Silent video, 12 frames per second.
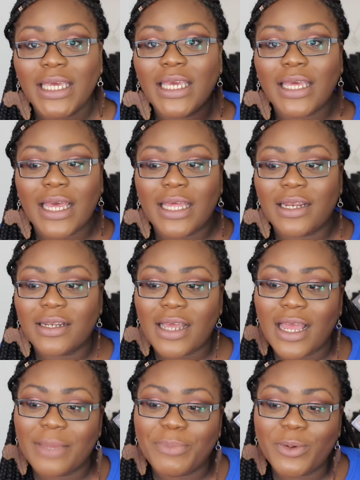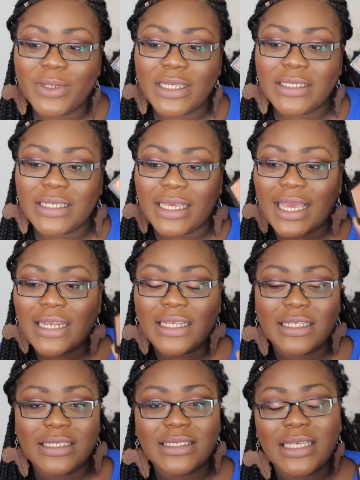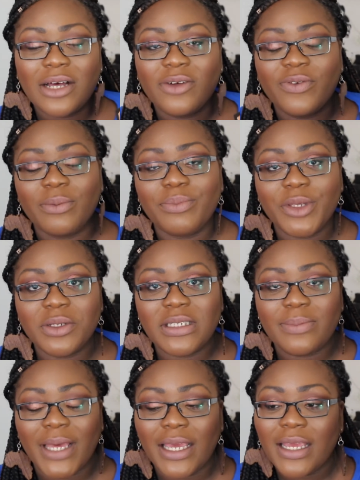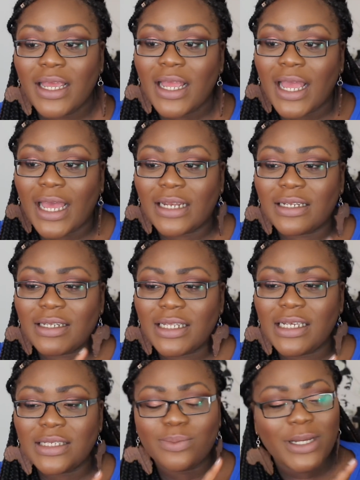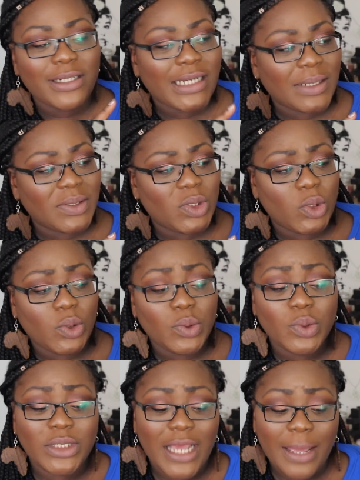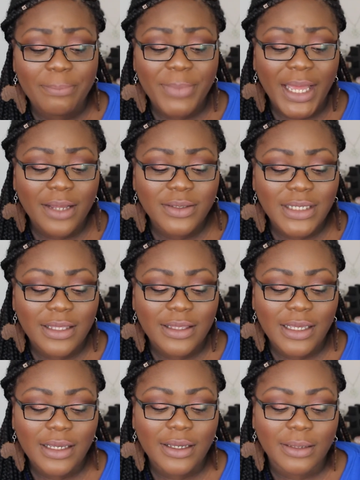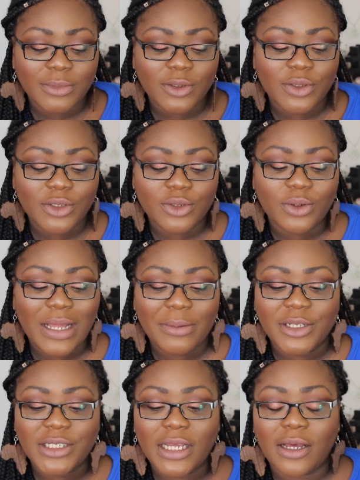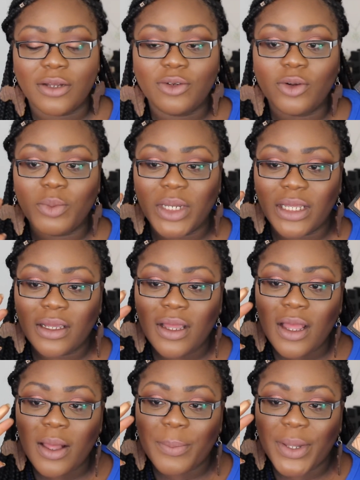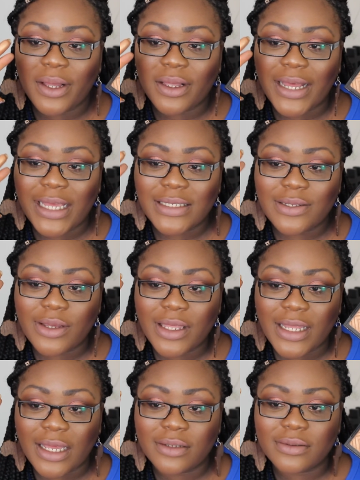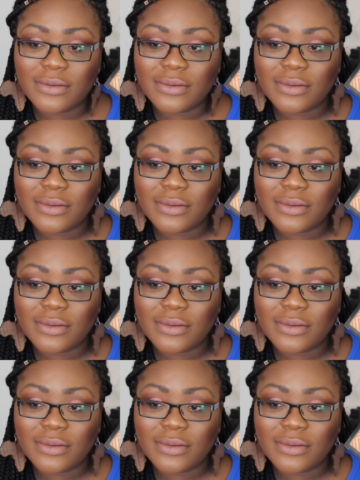Geek, and I bought these again in the sale from Beauty Bay, and these went down to £10 I think. I'm not too sure how much they are normally, but guys, look at that.